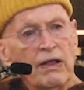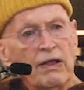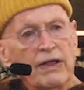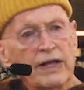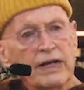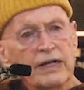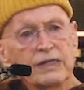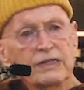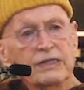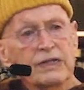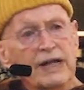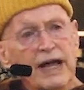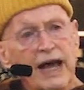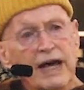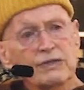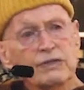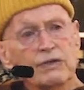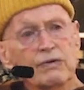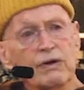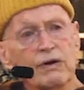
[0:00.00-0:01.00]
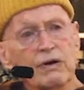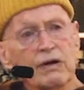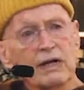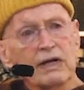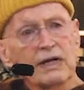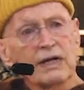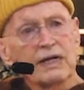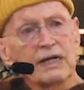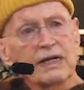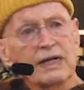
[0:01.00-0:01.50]
that is natural.
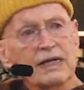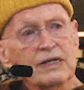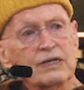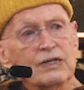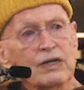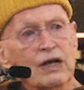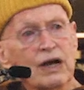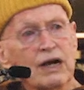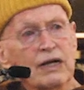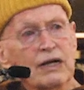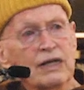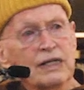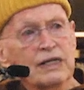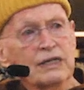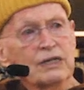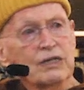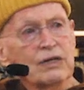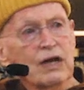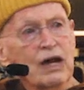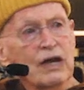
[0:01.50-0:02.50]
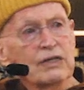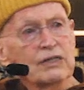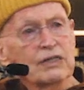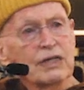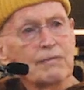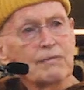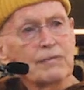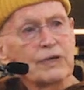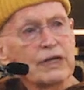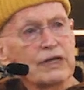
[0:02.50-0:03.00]
It's not
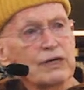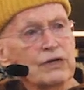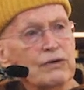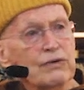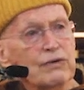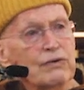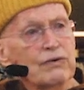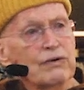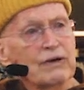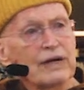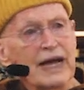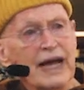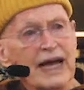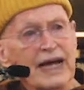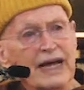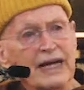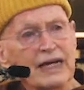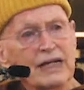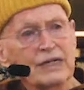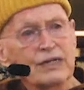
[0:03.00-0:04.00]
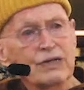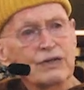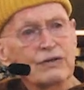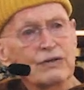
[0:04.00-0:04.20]
something you create.